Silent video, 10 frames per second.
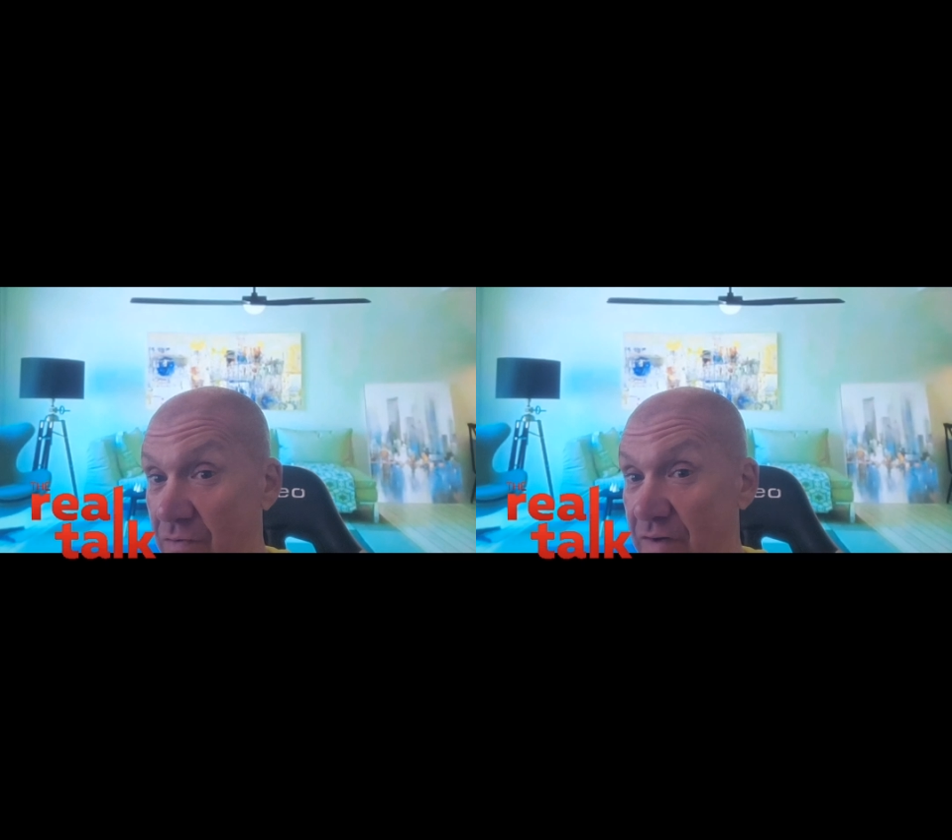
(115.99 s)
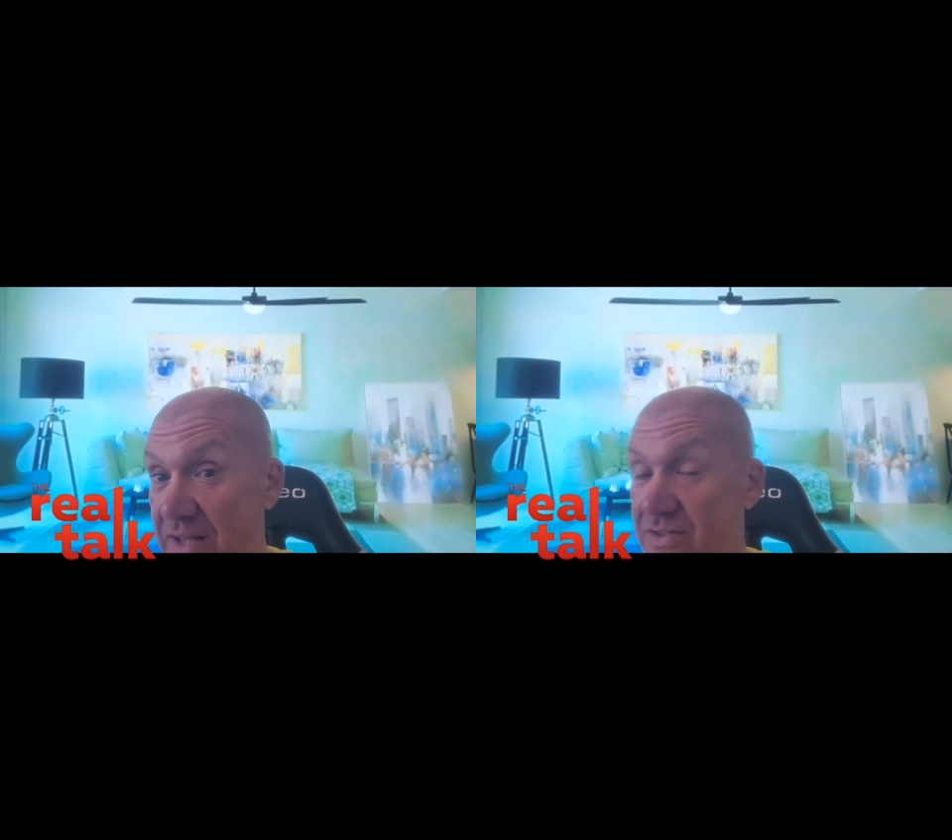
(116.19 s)

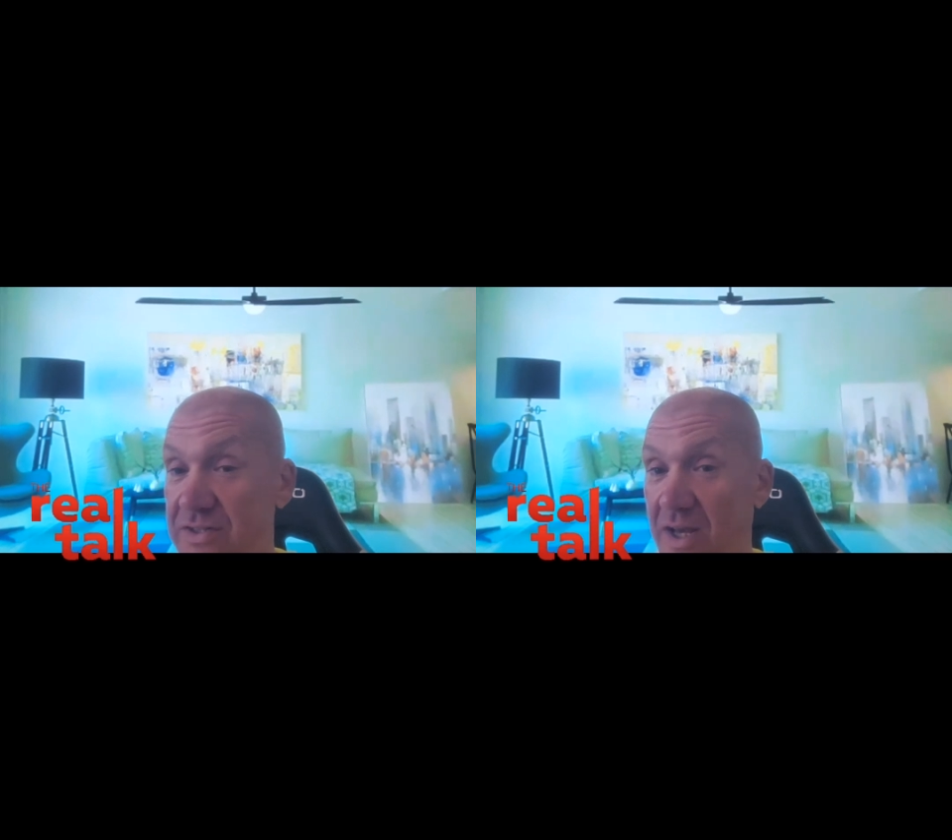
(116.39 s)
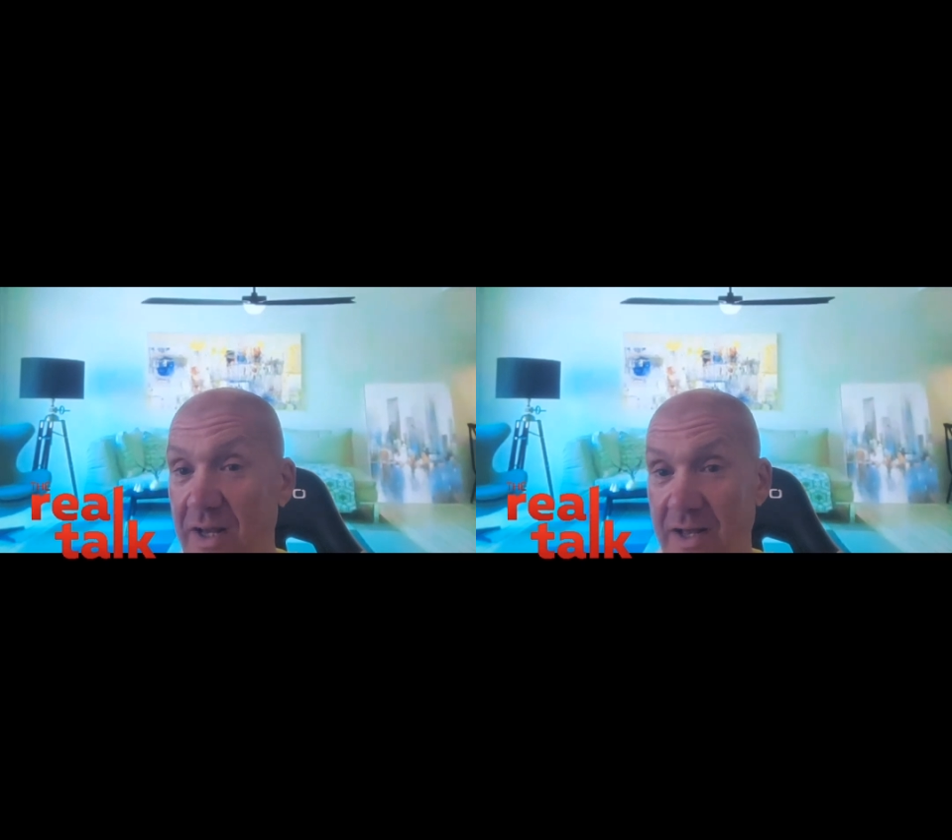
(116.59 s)

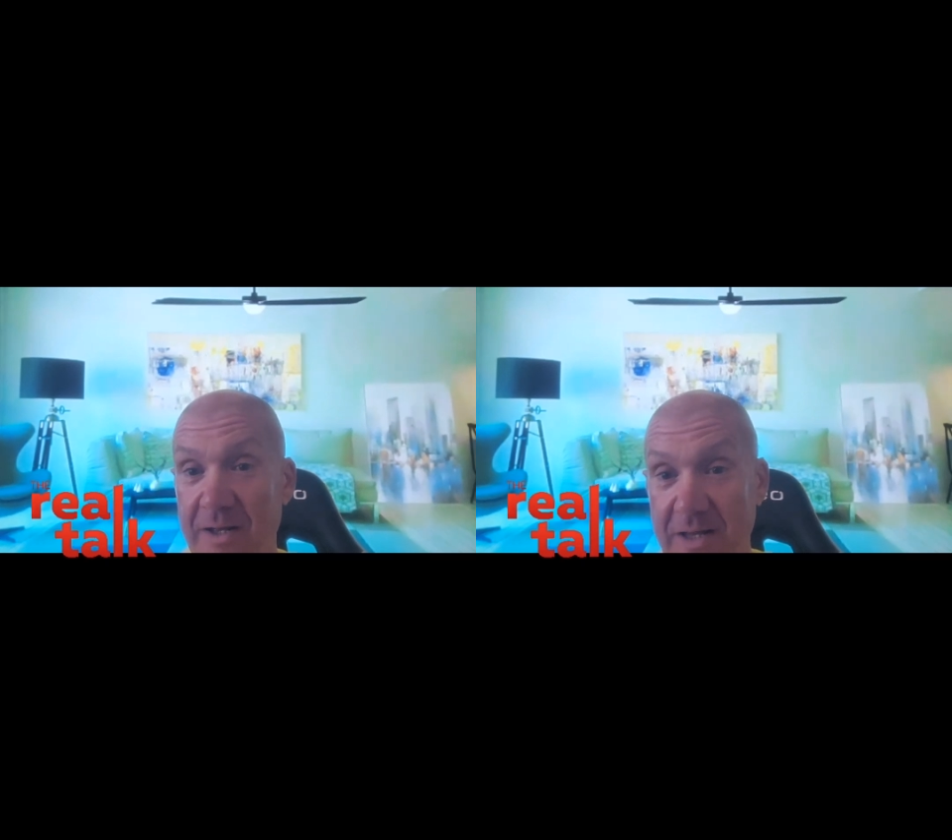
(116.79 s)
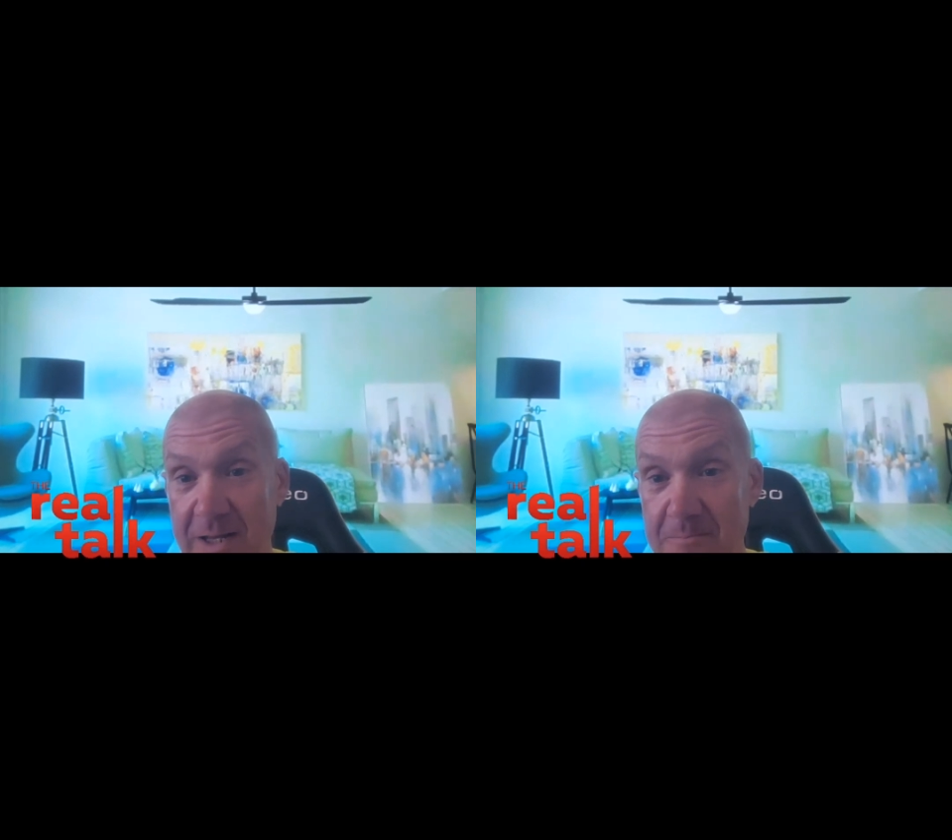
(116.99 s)
fence.
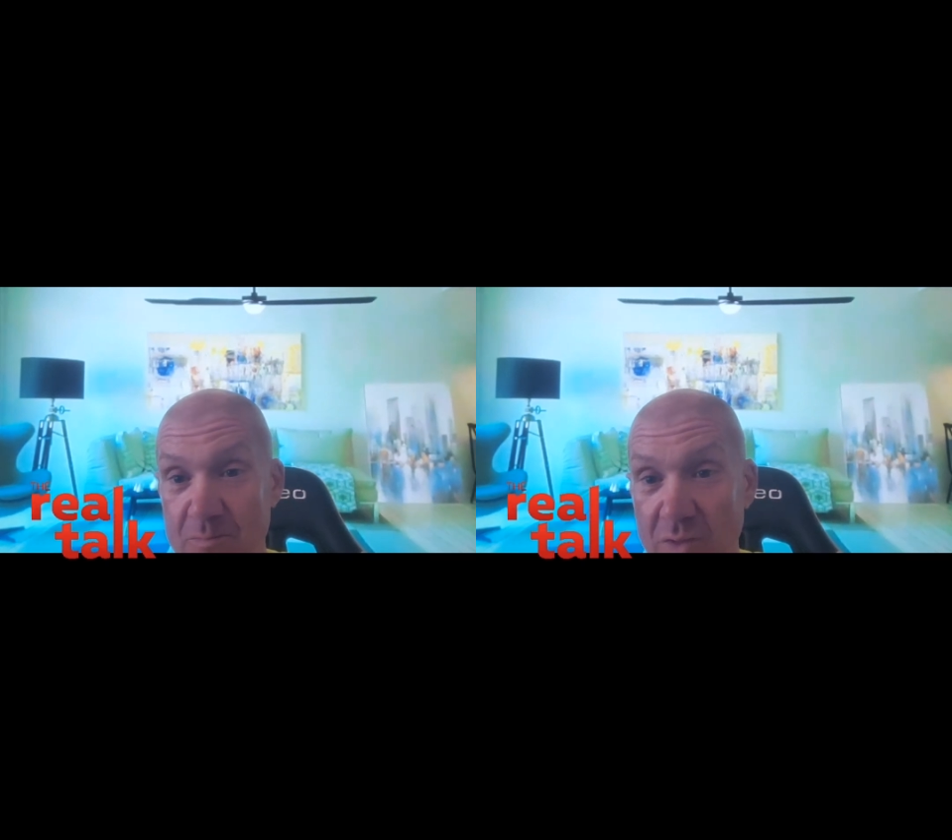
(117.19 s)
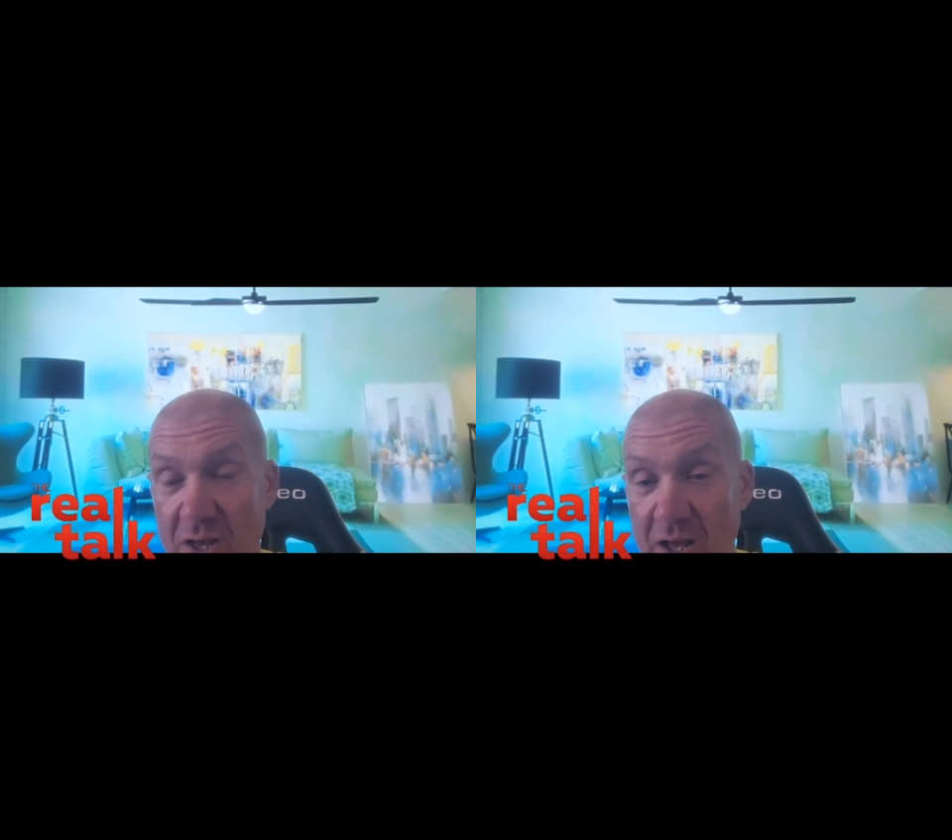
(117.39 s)

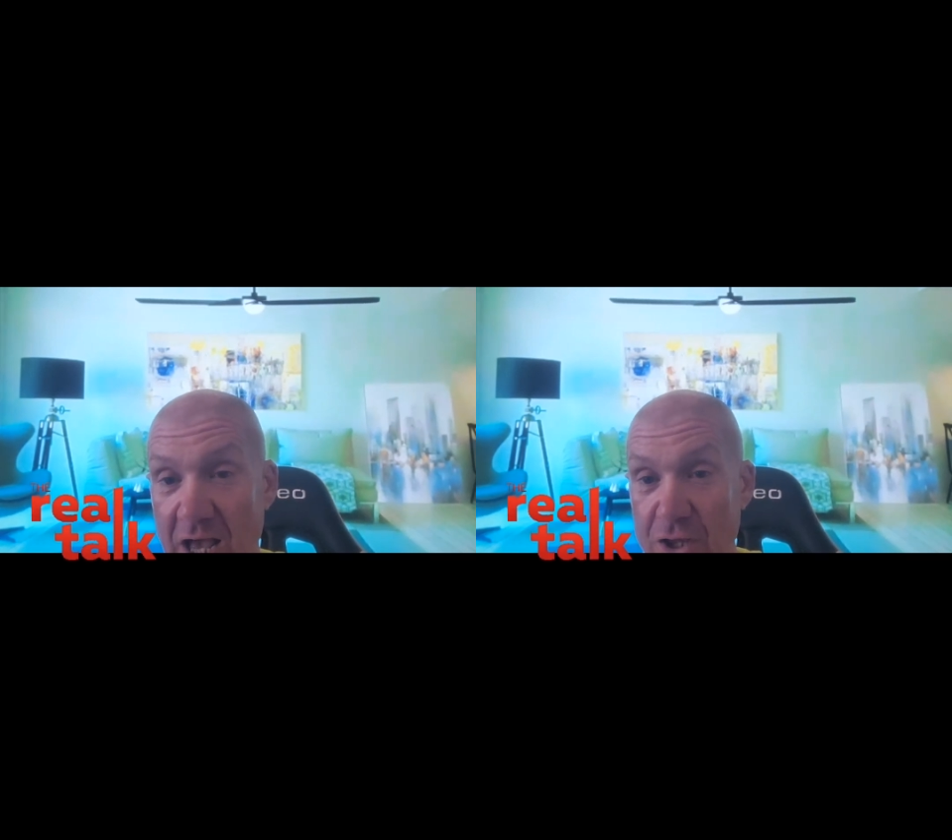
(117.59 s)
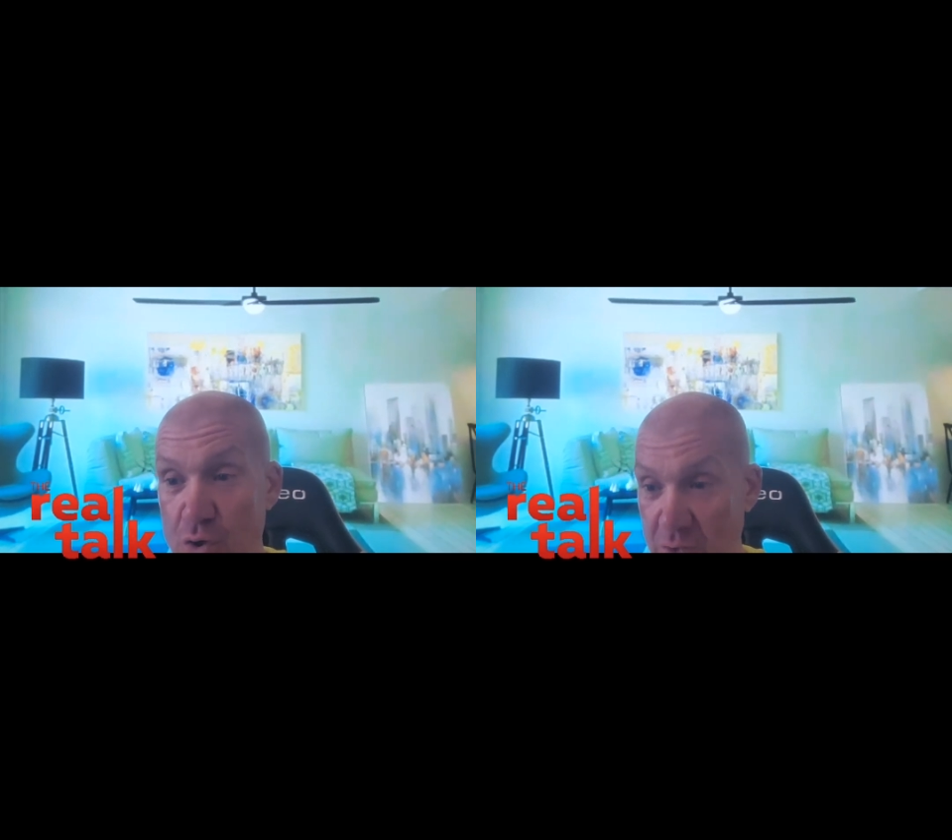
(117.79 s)
And you